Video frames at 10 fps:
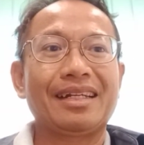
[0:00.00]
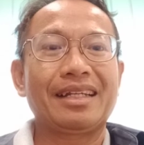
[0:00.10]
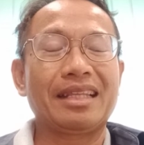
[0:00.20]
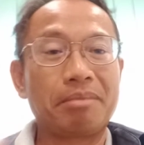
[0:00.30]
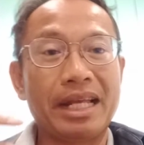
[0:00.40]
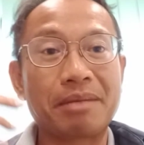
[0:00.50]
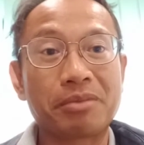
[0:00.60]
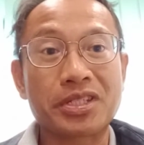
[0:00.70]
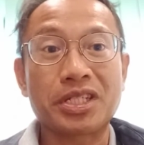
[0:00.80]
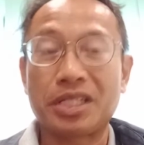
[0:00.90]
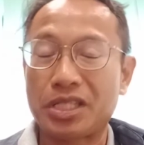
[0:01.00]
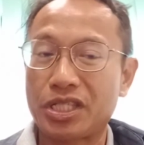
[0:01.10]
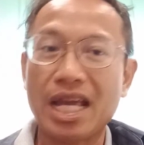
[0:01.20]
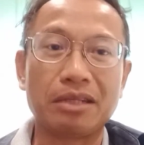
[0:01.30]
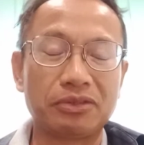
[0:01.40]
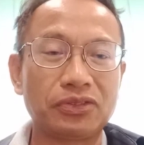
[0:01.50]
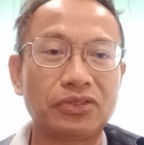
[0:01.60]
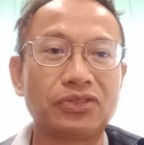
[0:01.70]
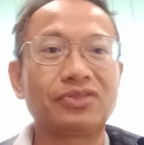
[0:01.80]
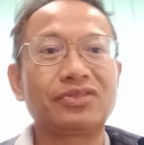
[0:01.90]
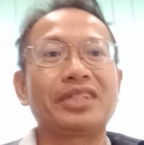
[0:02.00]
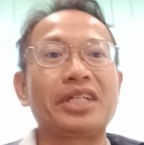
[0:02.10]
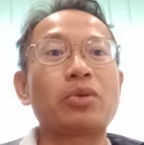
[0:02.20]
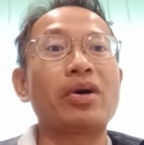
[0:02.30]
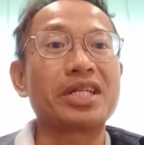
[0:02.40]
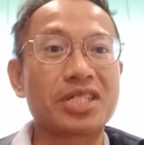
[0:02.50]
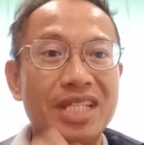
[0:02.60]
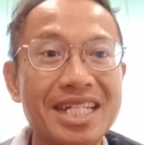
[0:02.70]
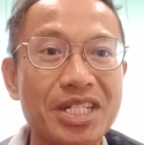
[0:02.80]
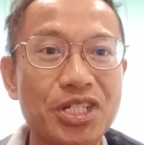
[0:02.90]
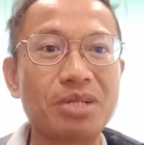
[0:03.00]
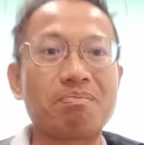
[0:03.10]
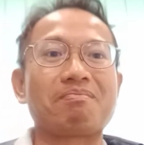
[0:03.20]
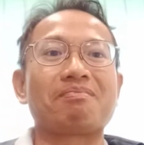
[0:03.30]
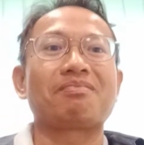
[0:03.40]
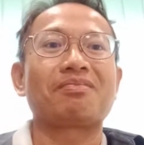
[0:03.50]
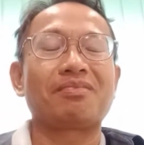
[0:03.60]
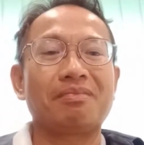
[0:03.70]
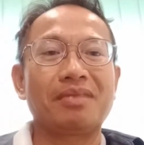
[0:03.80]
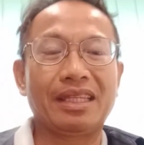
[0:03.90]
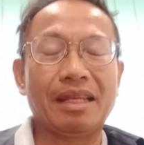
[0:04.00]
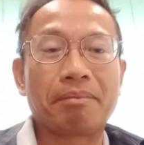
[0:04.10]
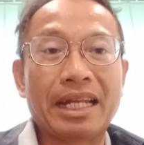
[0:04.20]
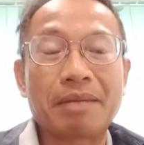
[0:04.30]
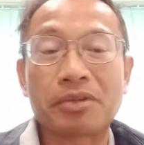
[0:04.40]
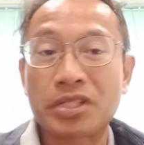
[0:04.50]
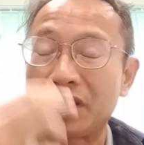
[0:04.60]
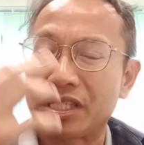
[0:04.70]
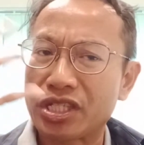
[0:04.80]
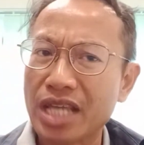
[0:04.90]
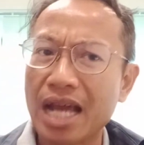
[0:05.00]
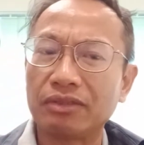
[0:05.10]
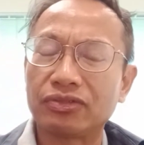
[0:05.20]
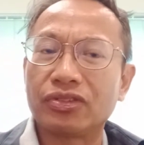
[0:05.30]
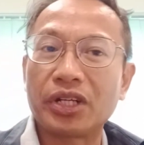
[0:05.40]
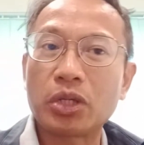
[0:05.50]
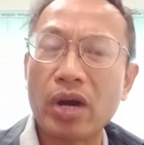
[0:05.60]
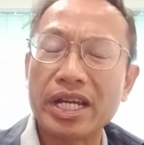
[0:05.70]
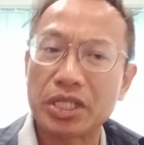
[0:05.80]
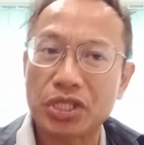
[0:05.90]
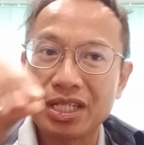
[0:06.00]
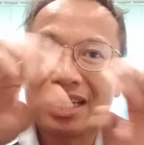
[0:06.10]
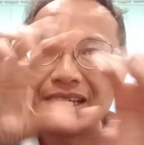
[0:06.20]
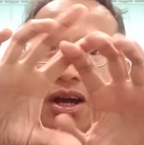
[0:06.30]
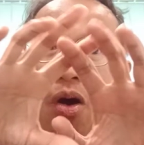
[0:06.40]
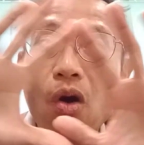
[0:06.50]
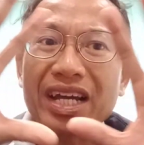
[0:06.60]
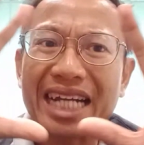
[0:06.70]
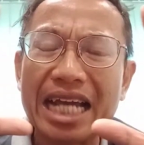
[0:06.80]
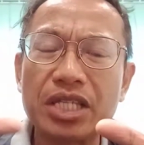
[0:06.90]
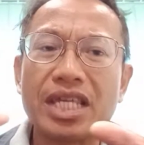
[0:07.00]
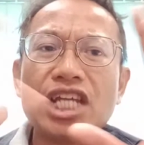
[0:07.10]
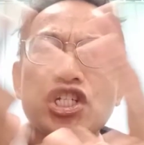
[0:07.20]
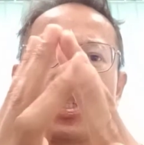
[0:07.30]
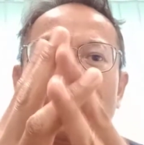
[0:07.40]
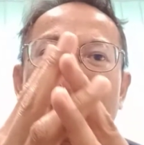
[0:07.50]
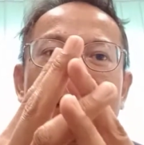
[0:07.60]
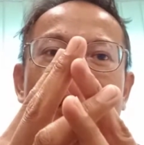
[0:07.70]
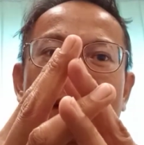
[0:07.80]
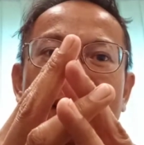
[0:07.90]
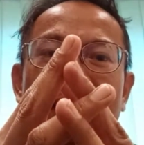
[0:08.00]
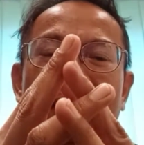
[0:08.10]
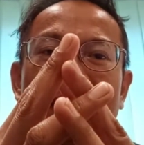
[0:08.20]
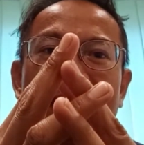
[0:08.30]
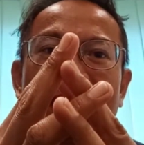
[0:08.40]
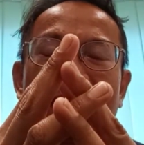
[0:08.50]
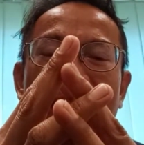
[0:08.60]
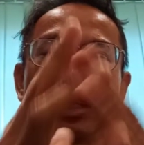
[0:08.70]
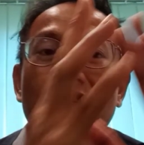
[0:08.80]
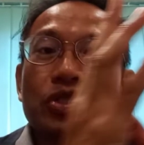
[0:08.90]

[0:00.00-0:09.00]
The planning process itself requires leadership. The planning process itself requires organization, because you